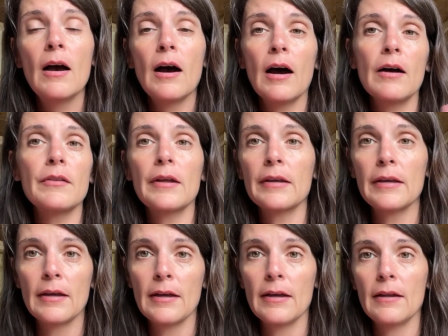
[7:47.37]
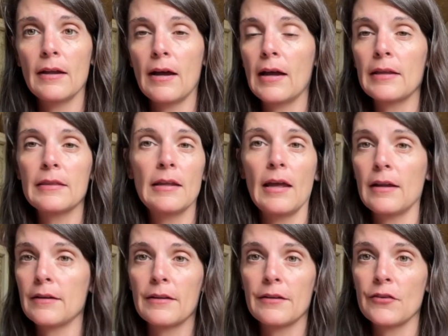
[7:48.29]
I'll link it at the
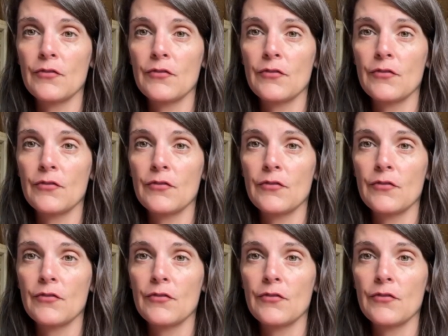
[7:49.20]
end of this